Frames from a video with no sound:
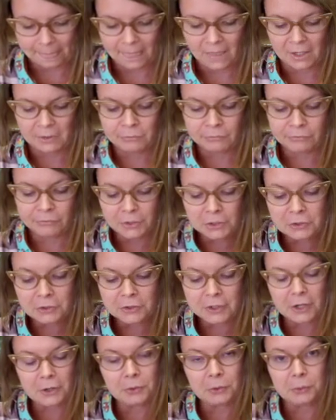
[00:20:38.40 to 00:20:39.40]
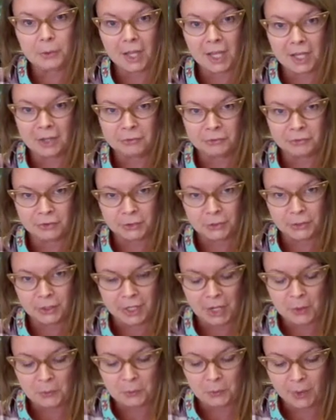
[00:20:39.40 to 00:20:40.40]
"I've figured out a way for you to
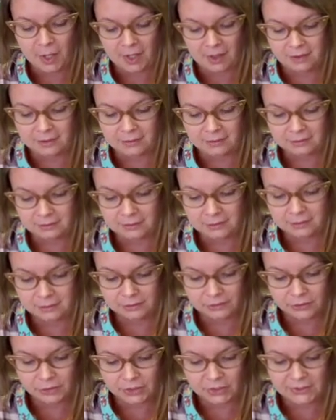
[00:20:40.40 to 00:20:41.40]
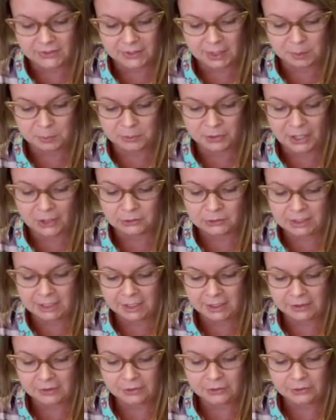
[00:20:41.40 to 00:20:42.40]
get well," she said
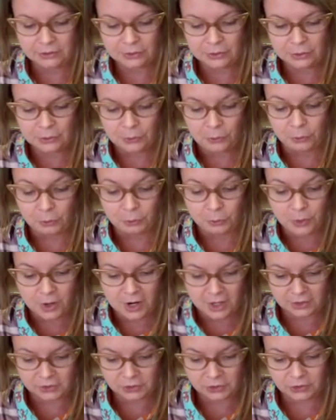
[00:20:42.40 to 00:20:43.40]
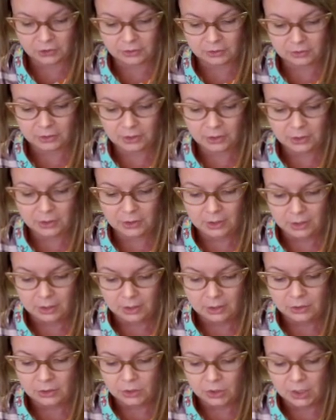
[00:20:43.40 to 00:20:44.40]
proudly. "Watch."
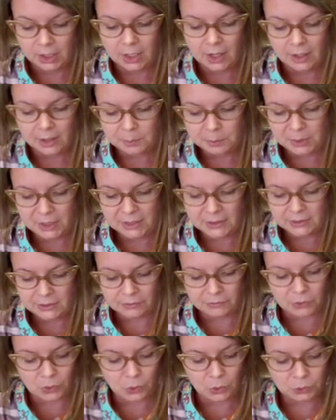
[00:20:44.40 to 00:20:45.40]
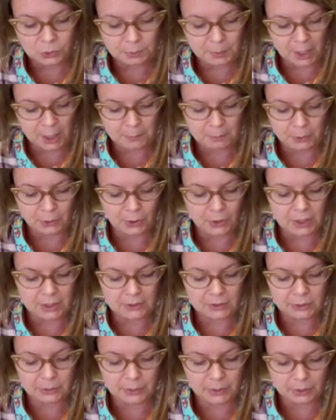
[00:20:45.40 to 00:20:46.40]
She cut a piece of gold paper
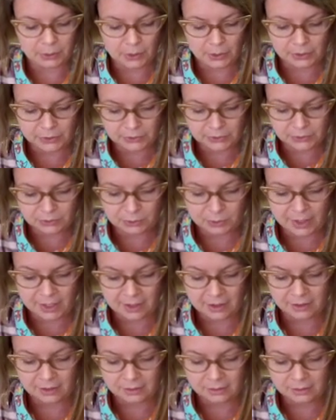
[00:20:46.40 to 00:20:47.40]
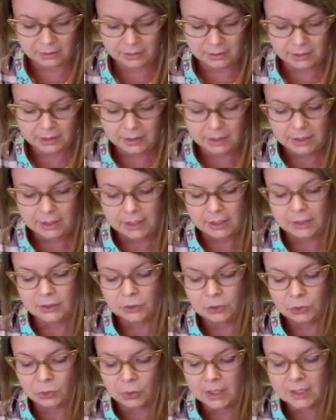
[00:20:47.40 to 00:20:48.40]
into a large square. In a
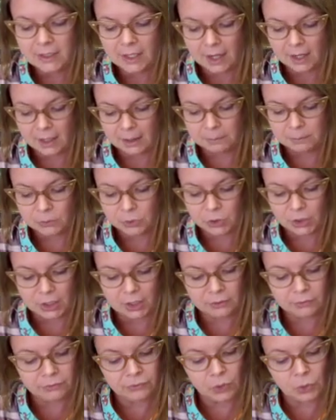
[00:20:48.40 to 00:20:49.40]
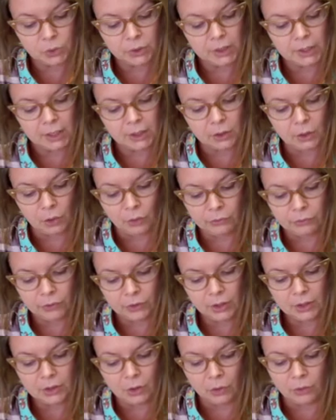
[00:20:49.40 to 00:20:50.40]
short time, she had folded it over
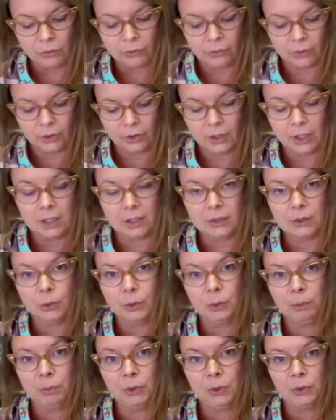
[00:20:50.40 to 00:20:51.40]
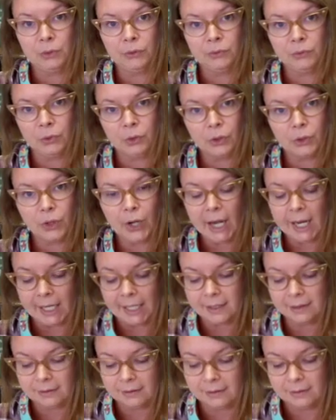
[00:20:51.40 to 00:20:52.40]
and over into a beautiful crane.